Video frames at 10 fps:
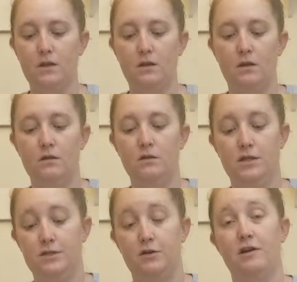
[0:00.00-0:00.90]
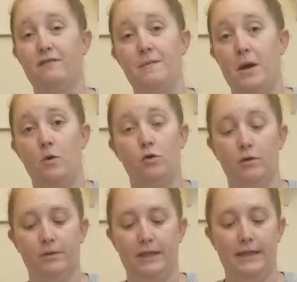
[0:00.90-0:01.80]
Sorry if I'm not
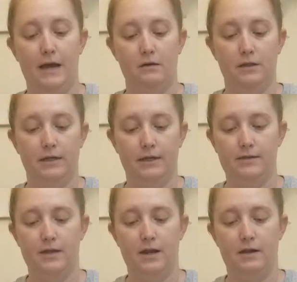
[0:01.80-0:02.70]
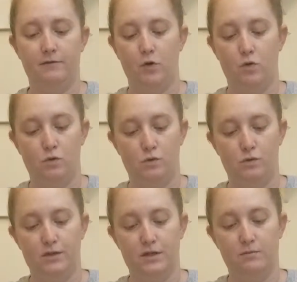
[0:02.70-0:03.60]
horribly loud. Like I said, I have a cold,
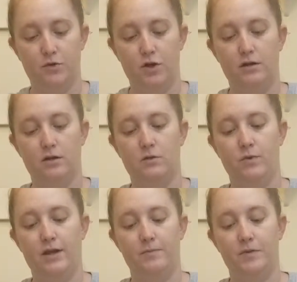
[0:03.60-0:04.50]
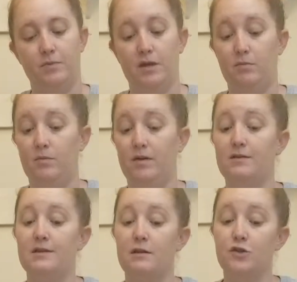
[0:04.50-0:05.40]
and I'm trying not to wake up the baby
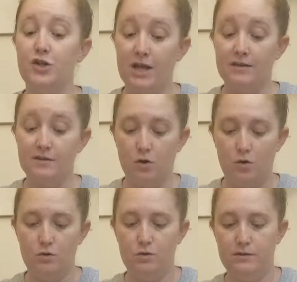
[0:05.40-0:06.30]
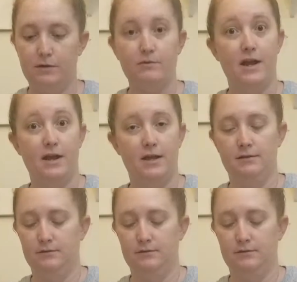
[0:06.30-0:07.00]
because she has a cold. Hooray!